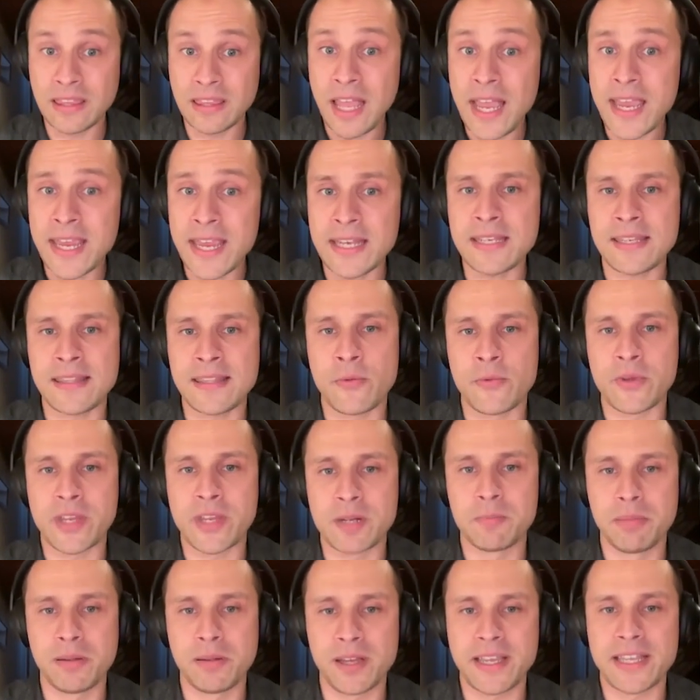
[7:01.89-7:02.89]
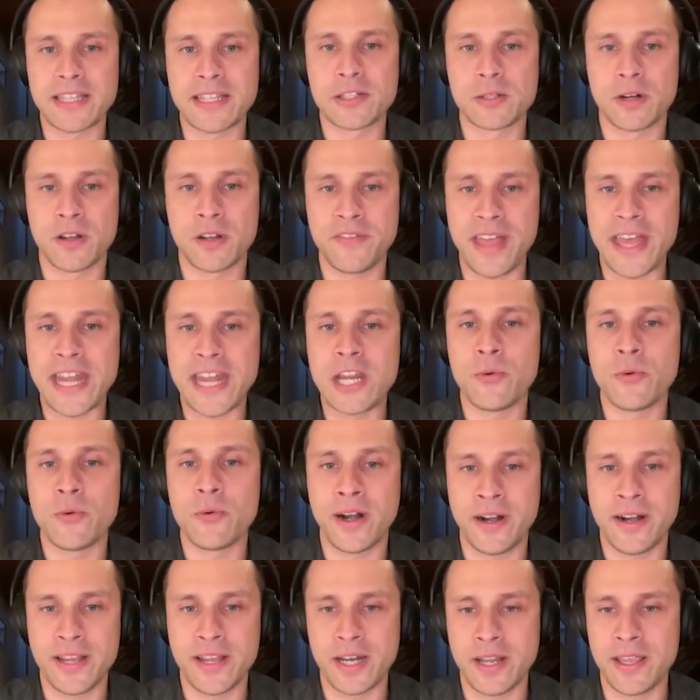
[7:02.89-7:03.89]
light that we can plug in sort of
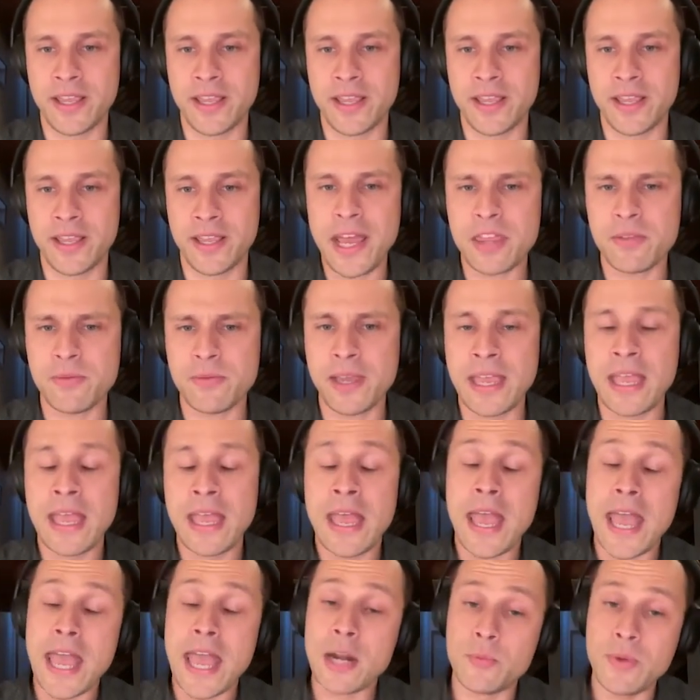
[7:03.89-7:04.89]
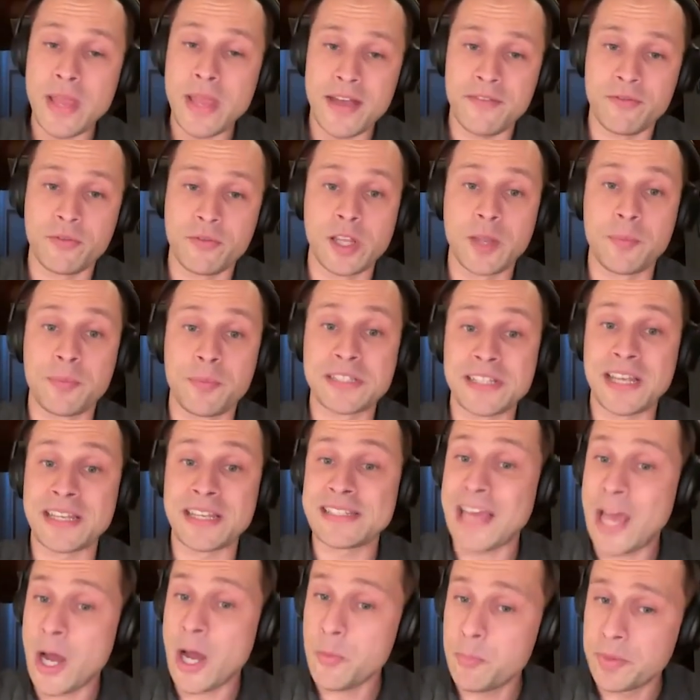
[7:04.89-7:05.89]
anywhere in a pathway, and we have really
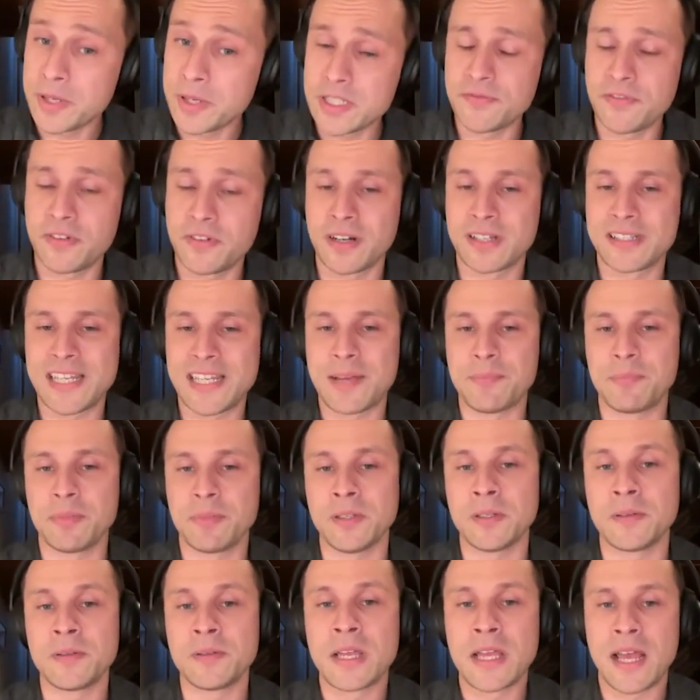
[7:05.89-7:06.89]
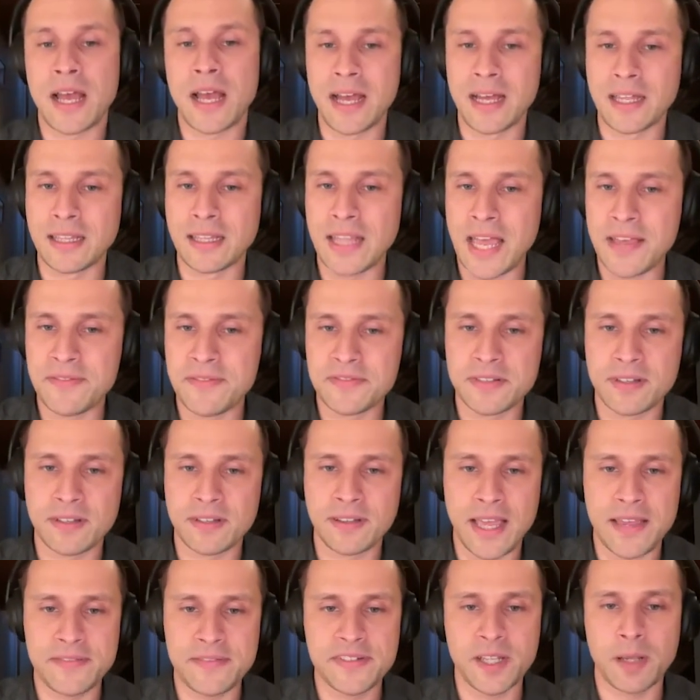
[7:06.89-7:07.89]
precise outputs, for example, live
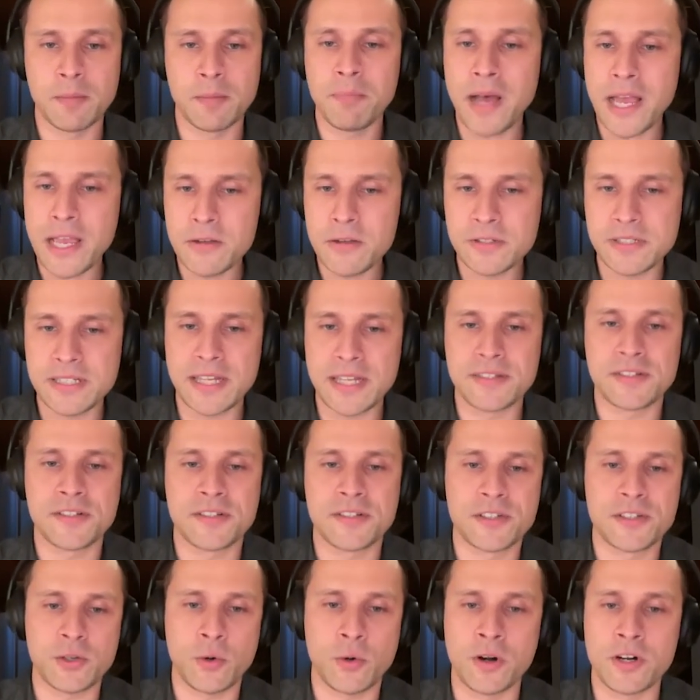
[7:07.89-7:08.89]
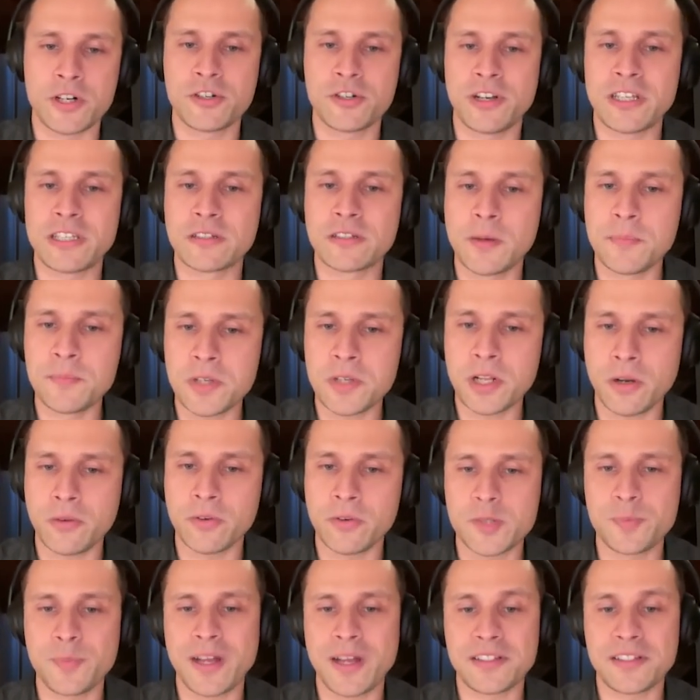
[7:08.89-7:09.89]
cell biosensors or transcriptional
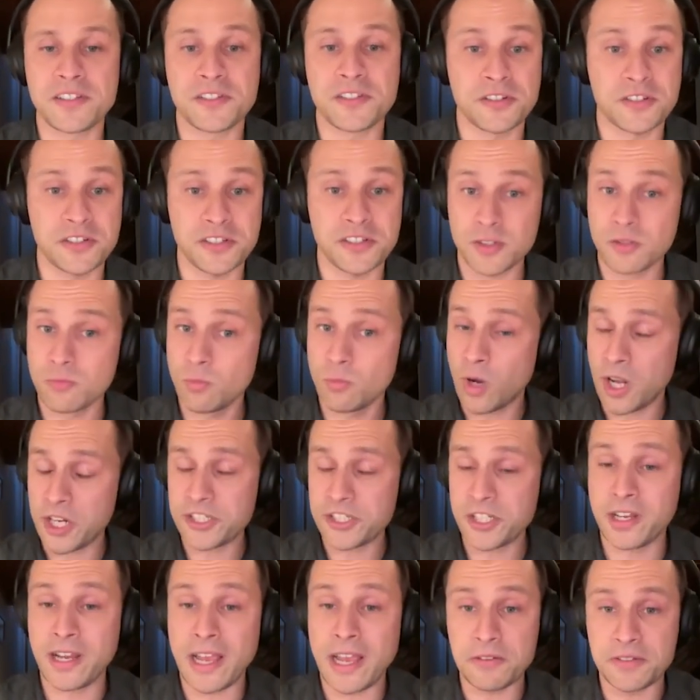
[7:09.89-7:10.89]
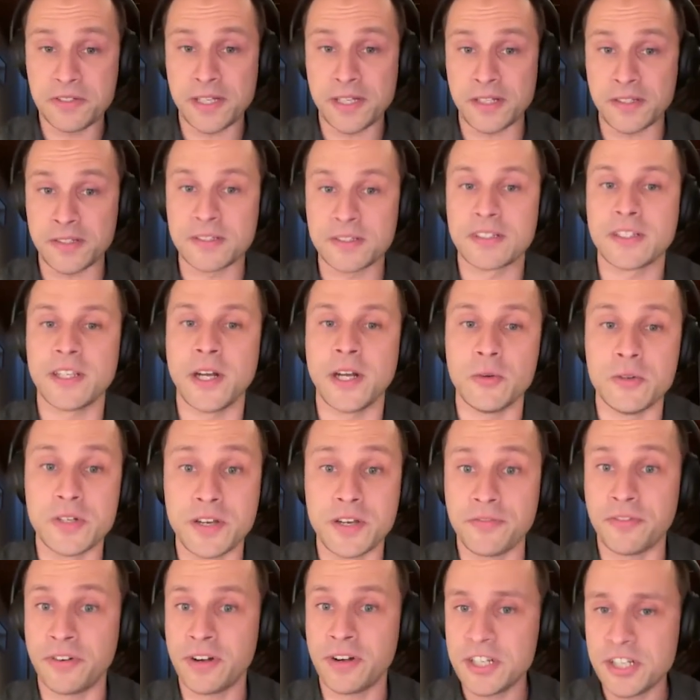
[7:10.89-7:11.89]
responses, or just watching how cells
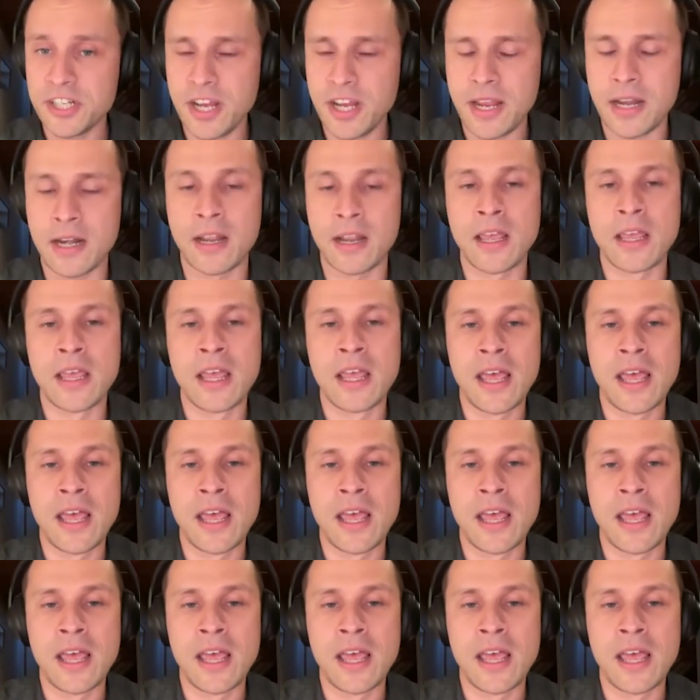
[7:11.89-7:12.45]
differentiate.